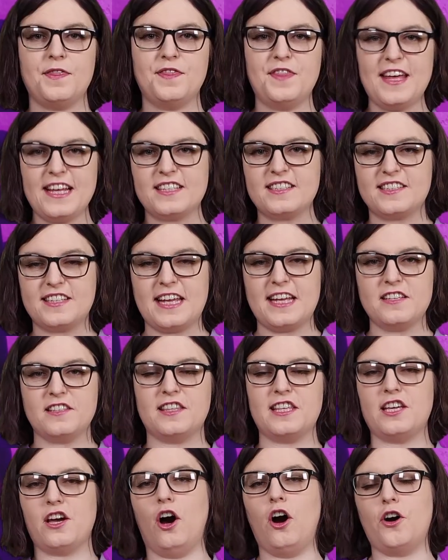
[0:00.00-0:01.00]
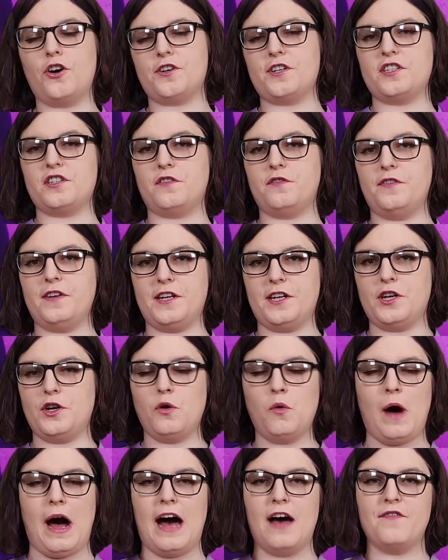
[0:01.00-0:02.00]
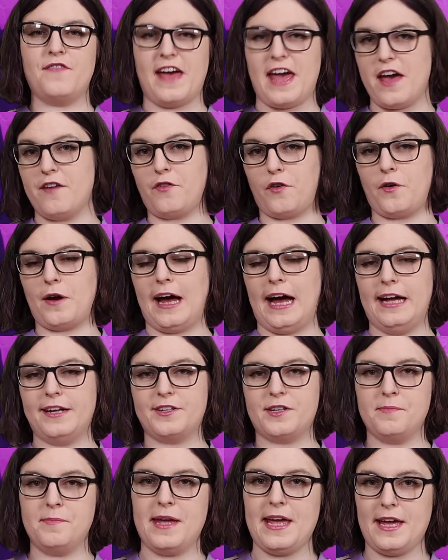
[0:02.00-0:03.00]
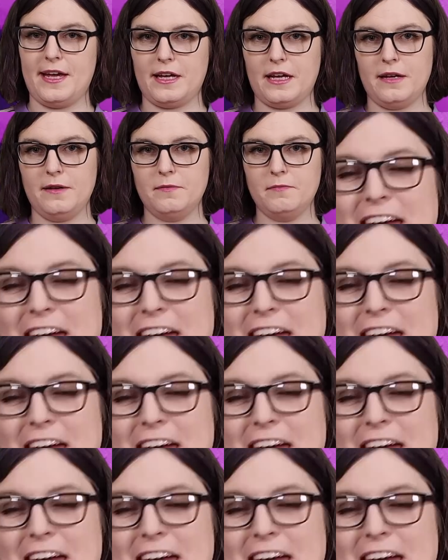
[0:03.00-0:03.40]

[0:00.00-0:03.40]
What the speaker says: This is the hardest video I've ever had to make.